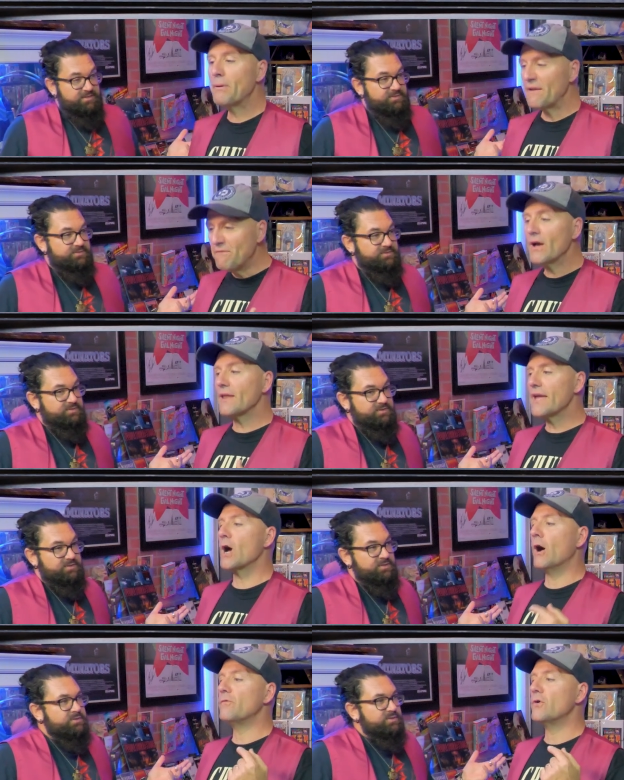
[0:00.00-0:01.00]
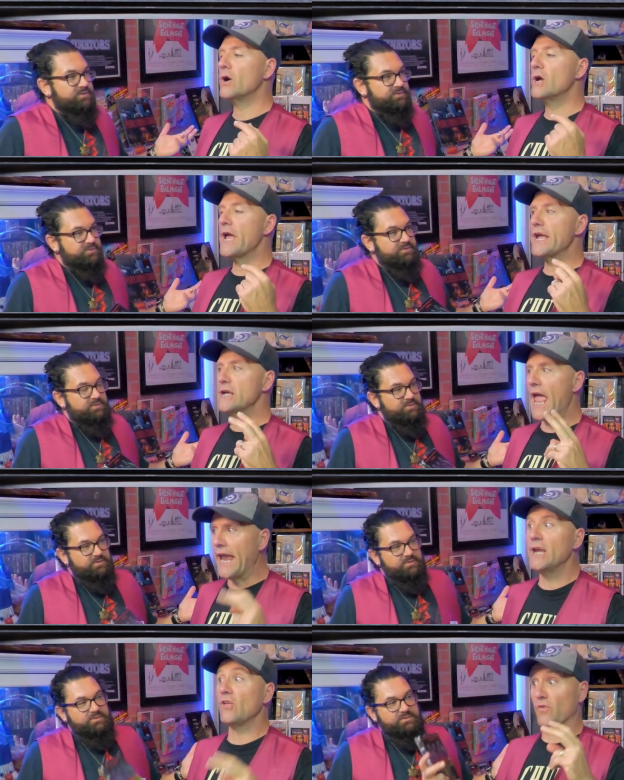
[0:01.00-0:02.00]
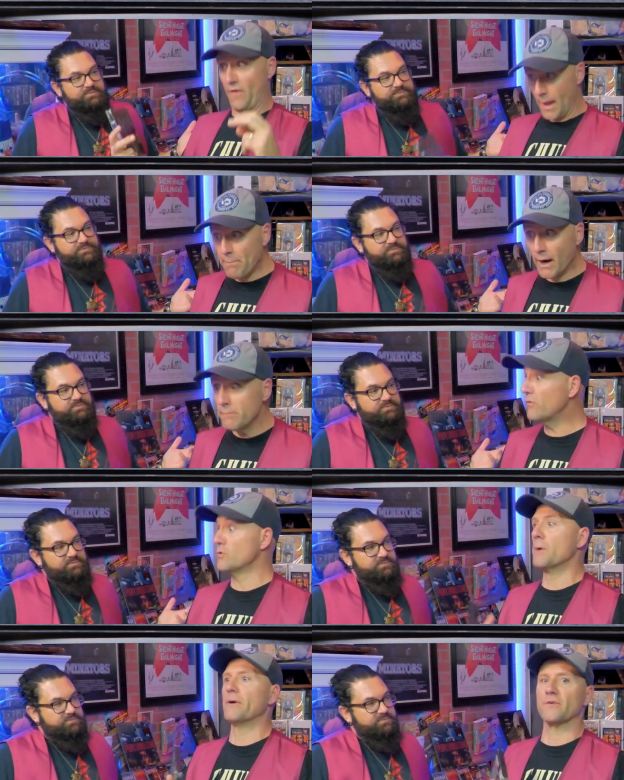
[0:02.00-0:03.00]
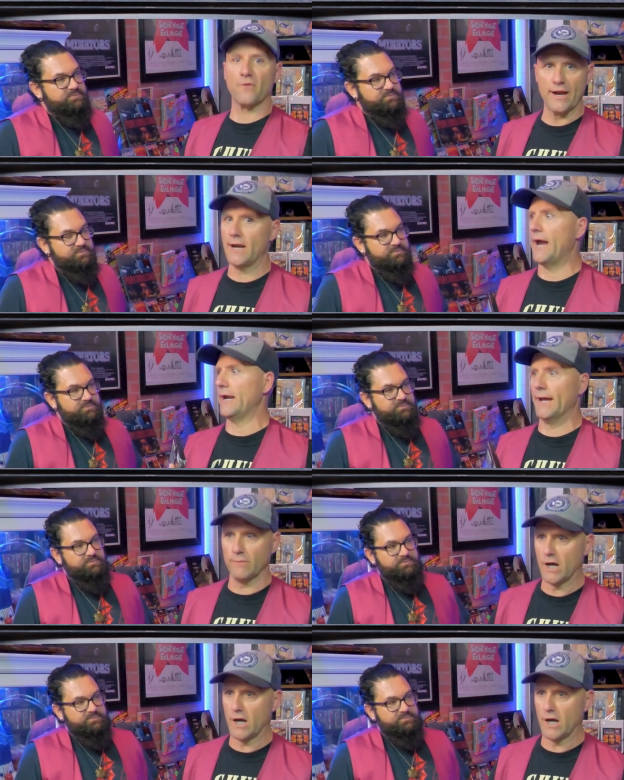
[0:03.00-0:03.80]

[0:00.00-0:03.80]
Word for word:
Speaker 1: But I feel like of 80s vampire movies when you compare it to Fright Night and